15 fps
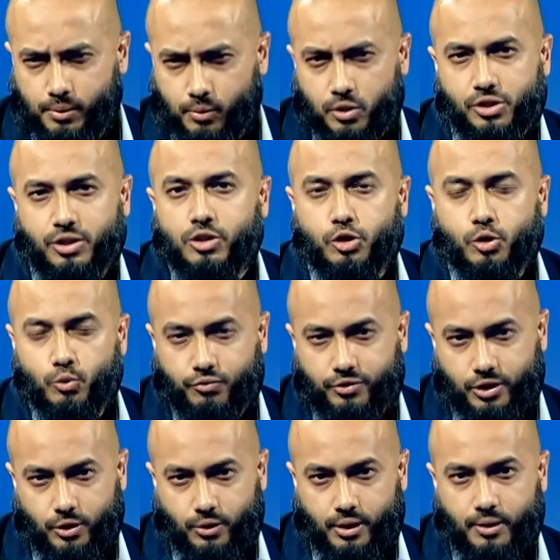be watching a short
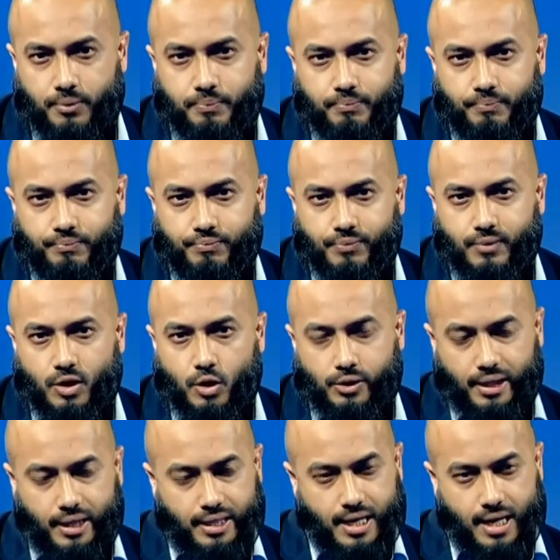video now.
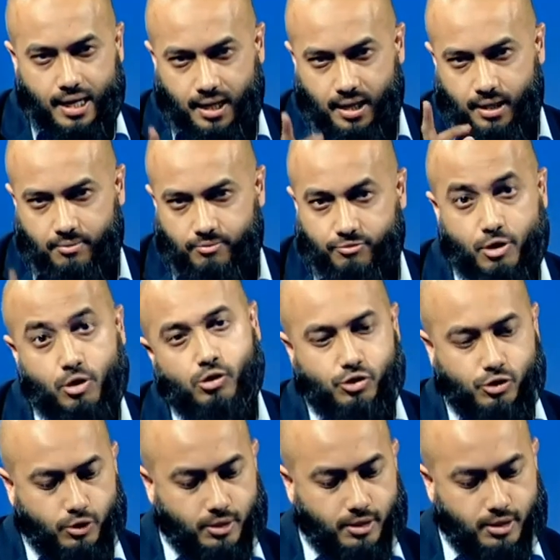Okay. Very
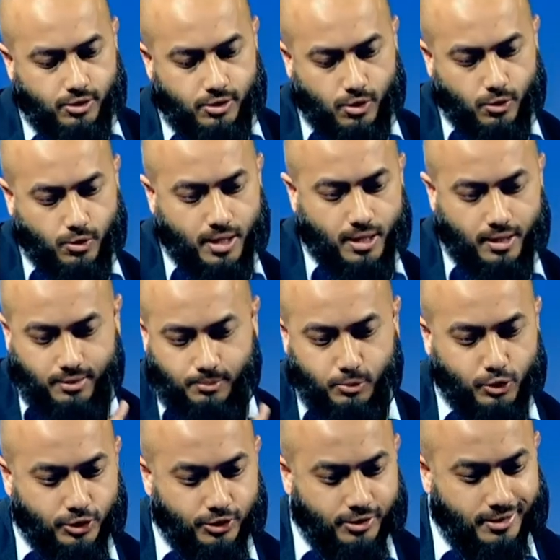soon. So
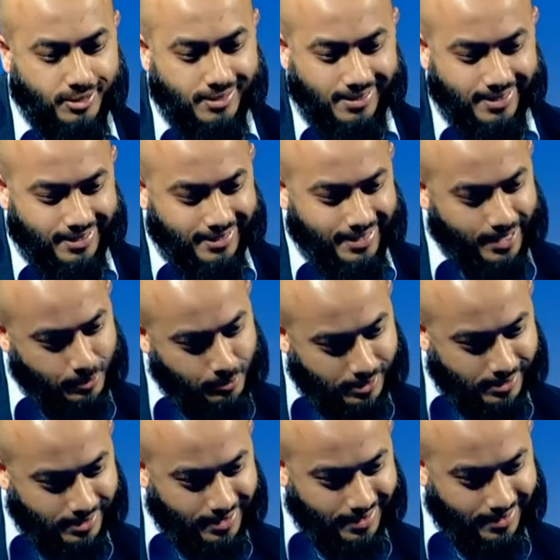producer just said, it
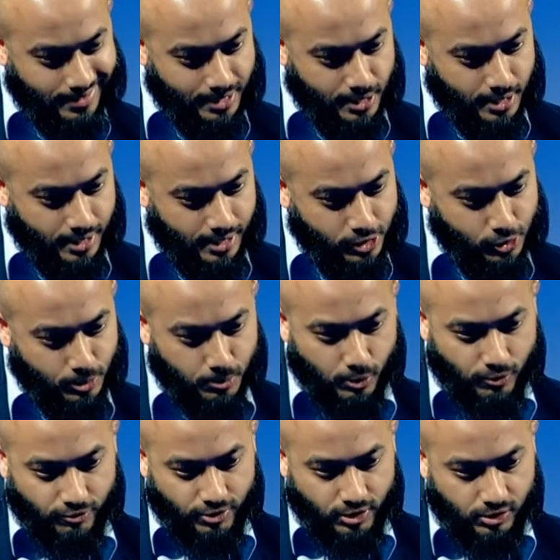should be
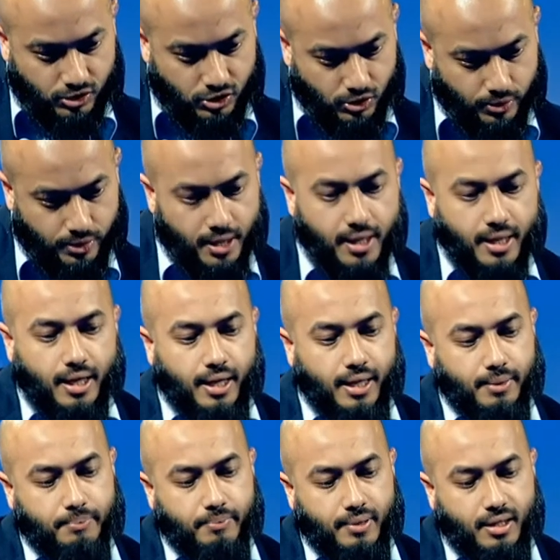on very soon.
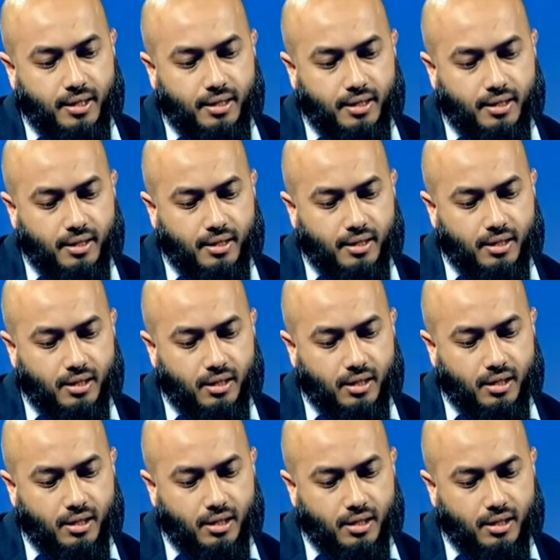
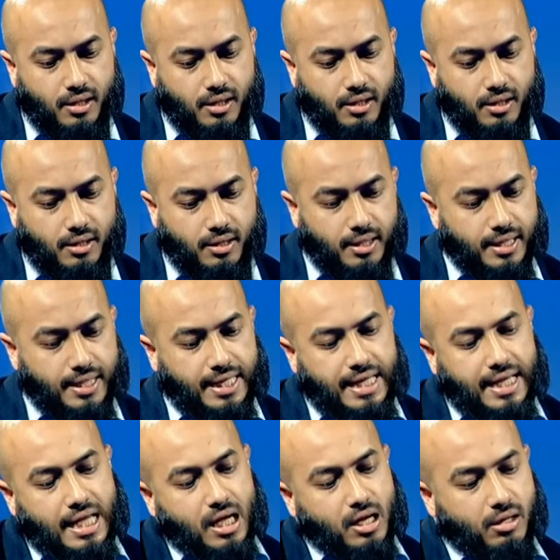
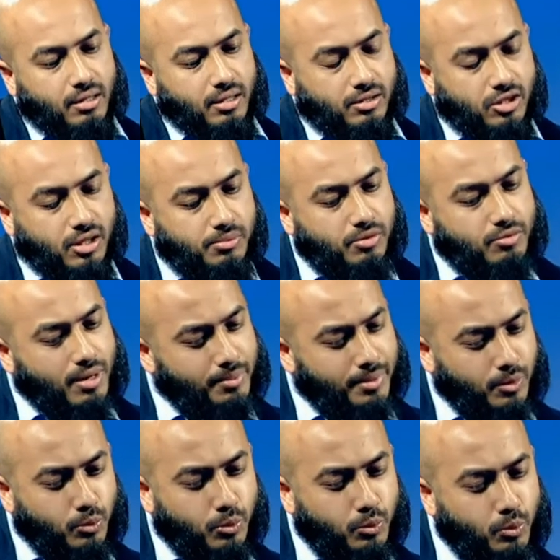In terms of
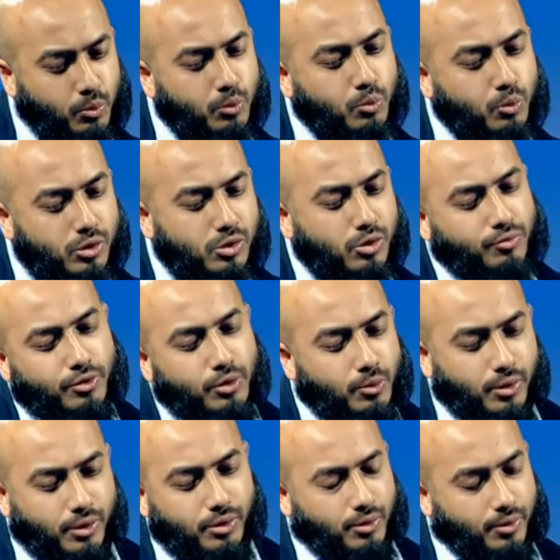Rahma, what's your view
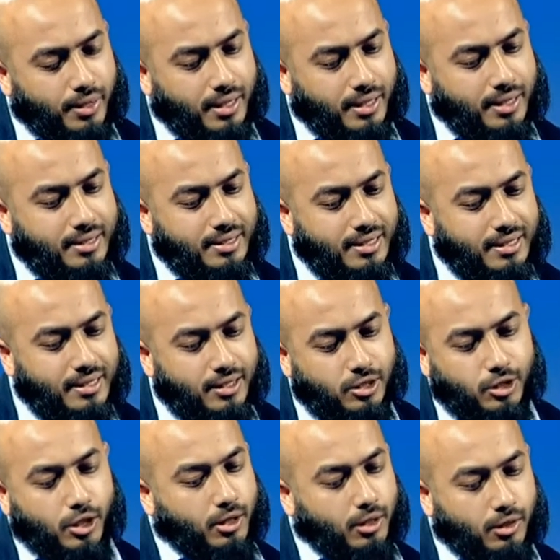on, you know, a
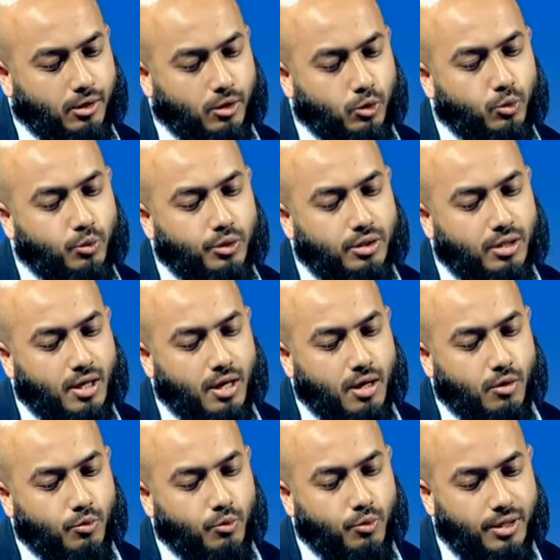teenage girl who would
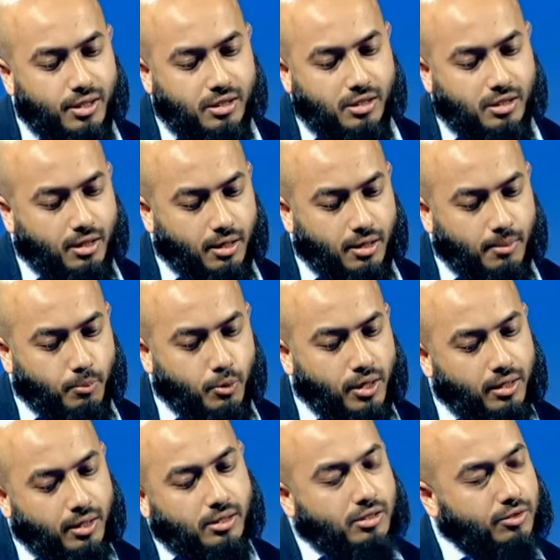risk
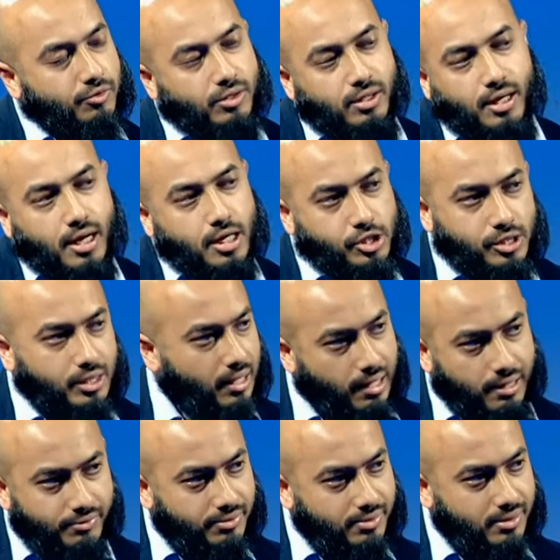pregnancy for the guy she
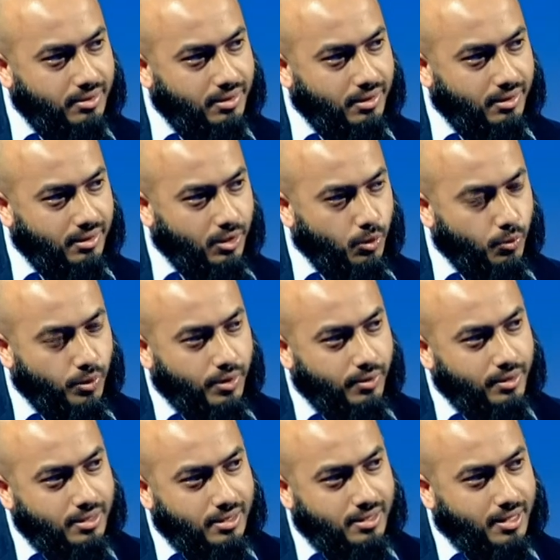loves? You know, we're
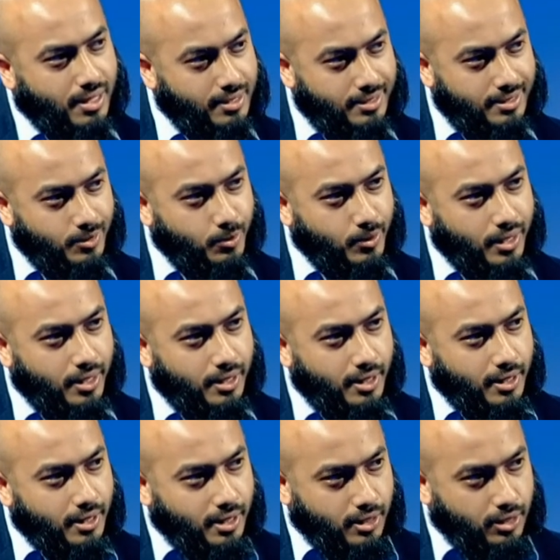in a society where,
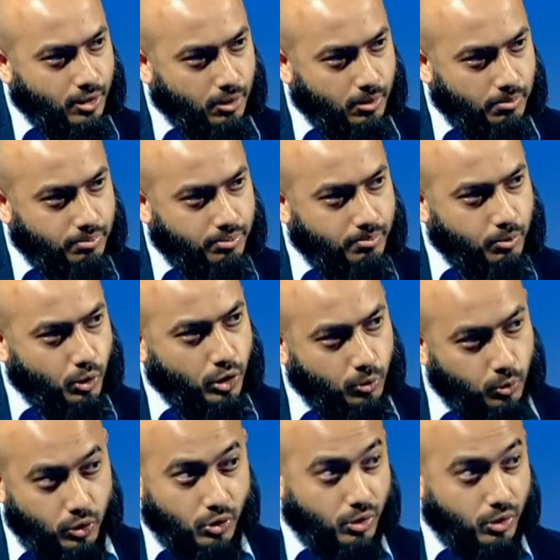you know, Bollywood,